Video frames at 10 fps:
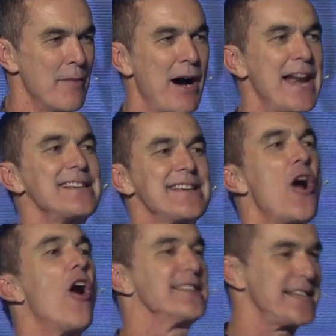but he's an
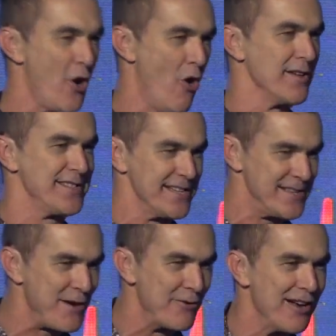Aussie horse, just
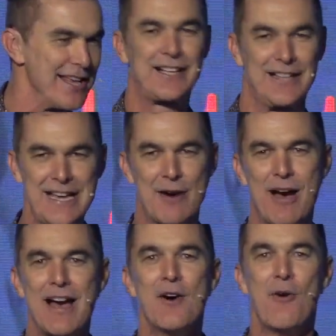to be really clear.
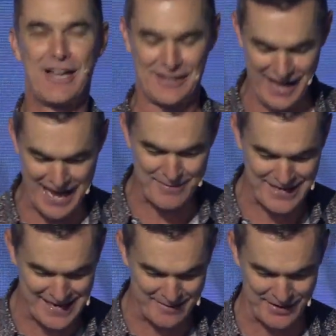We're, we're
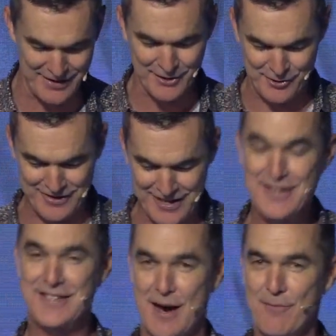claiming him, and good
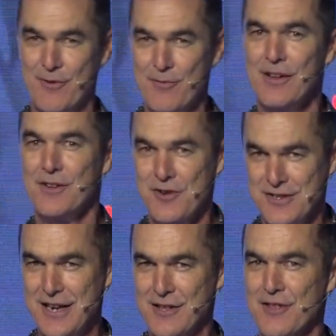things come from New
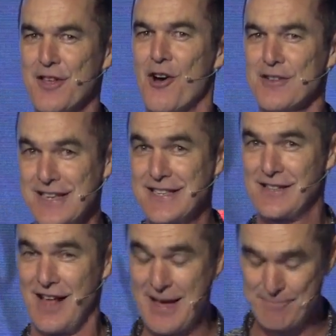Zealand that Aussies
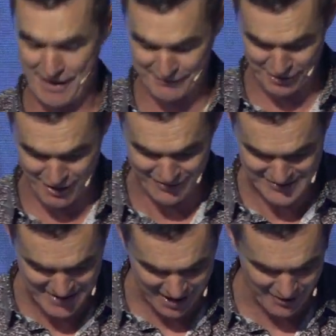claim. Pavlova's
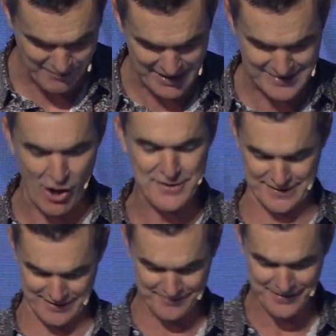another, but there's lots
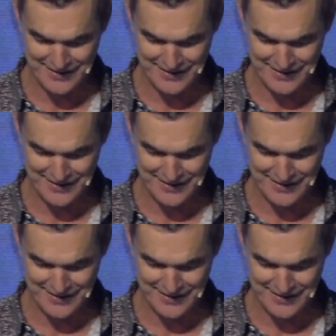of them.